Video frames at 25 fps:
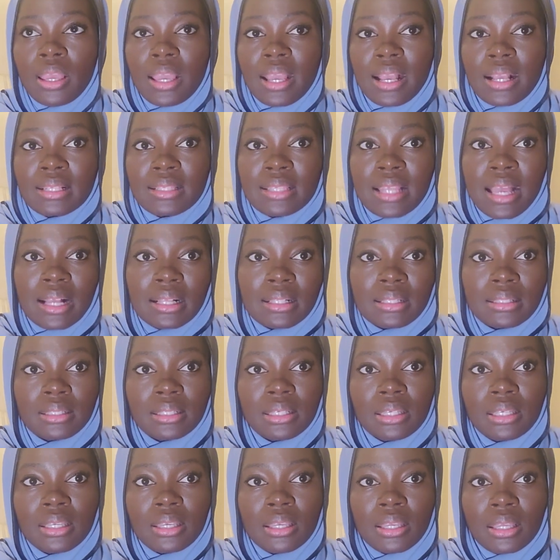
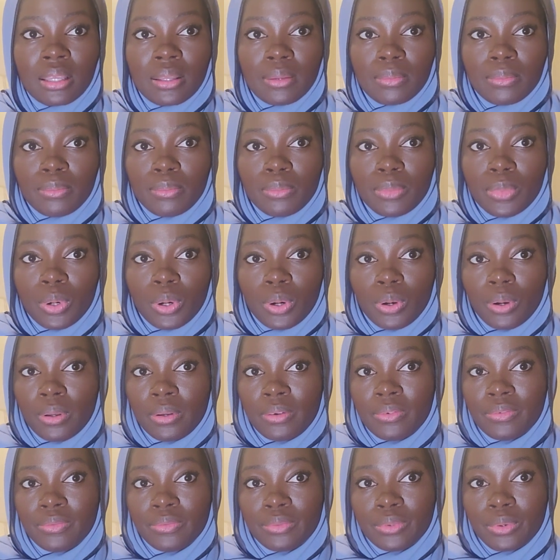exactly.
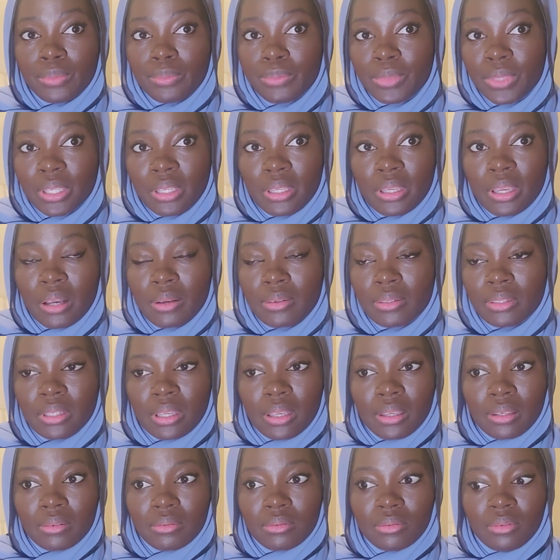But for me, I was
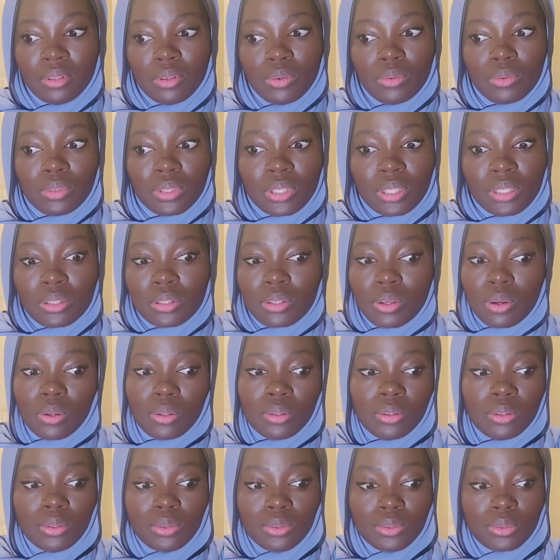like, you know, this
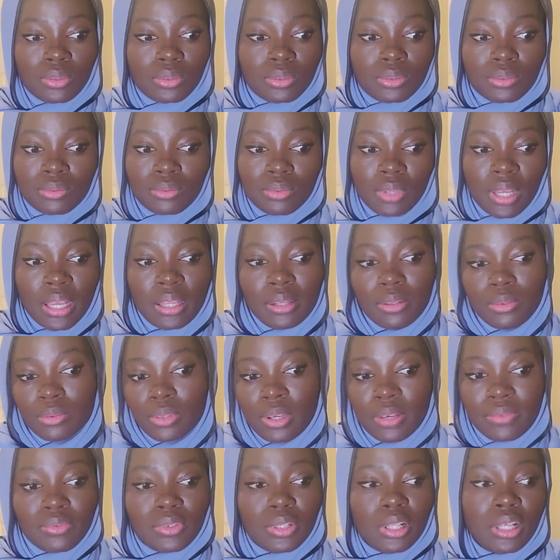all look, I don't
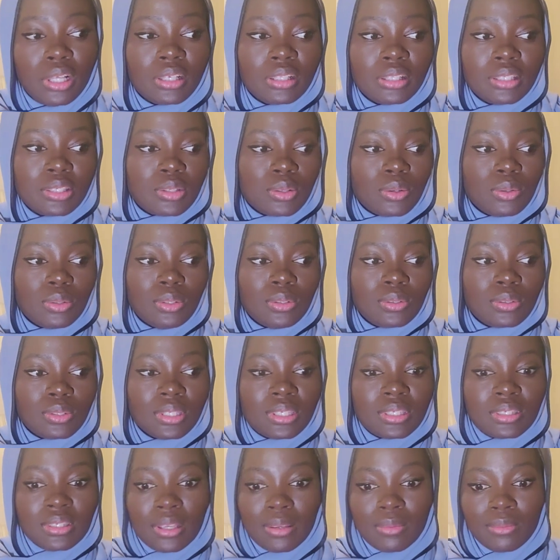know, I feel like this all look
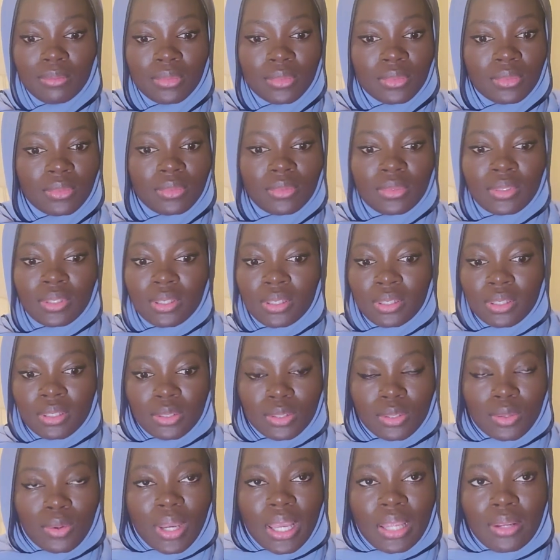the same.
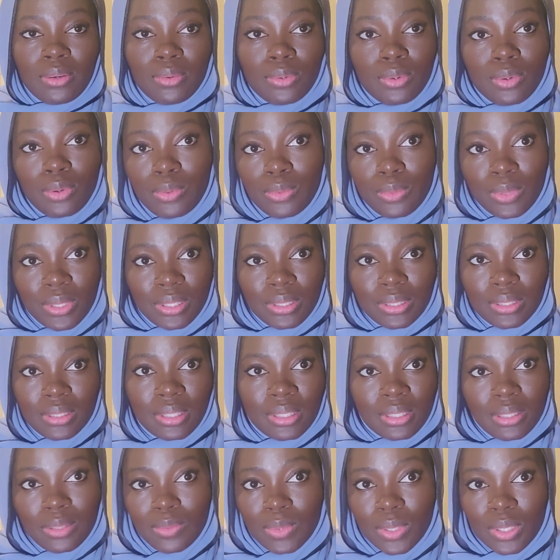So I don't know which
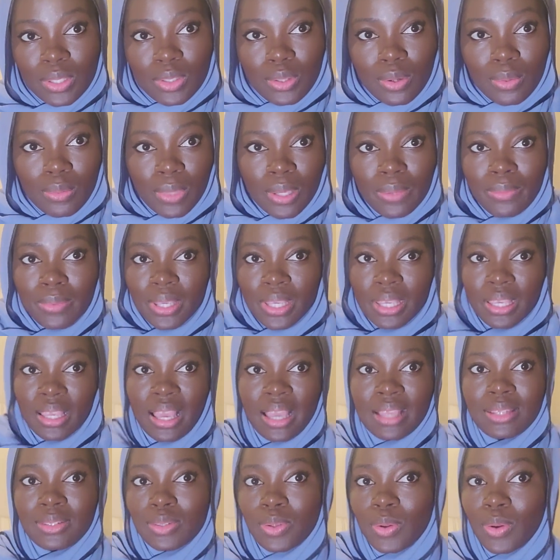is which, or maybe
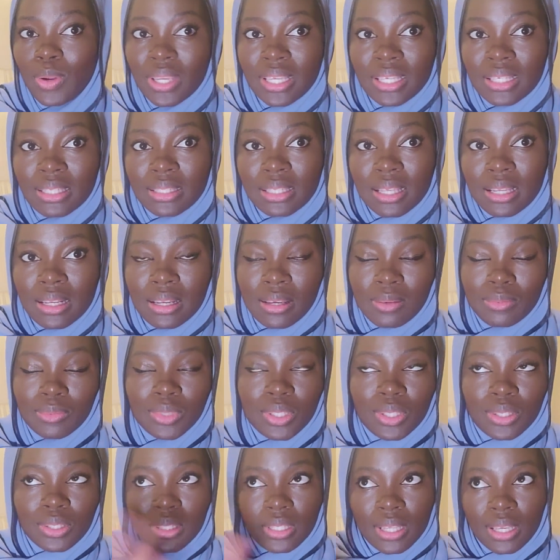I saw it and I'm
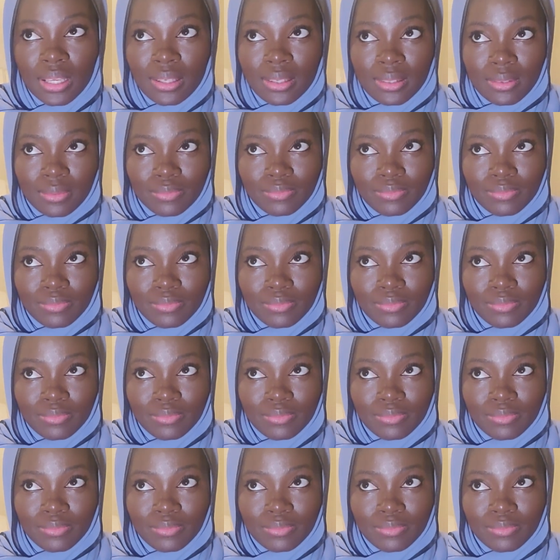just like,